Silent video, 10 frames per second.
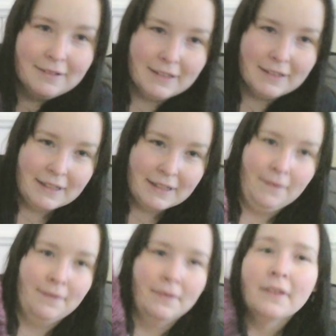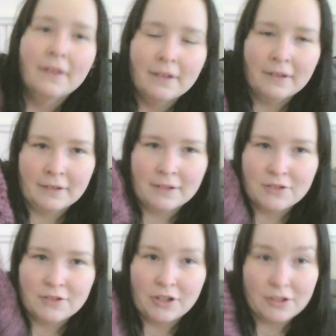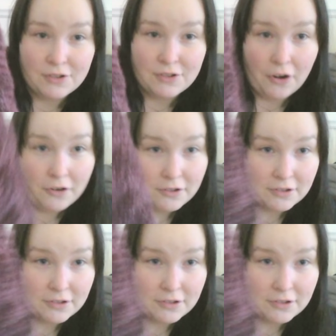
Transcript: in Gynx yarns,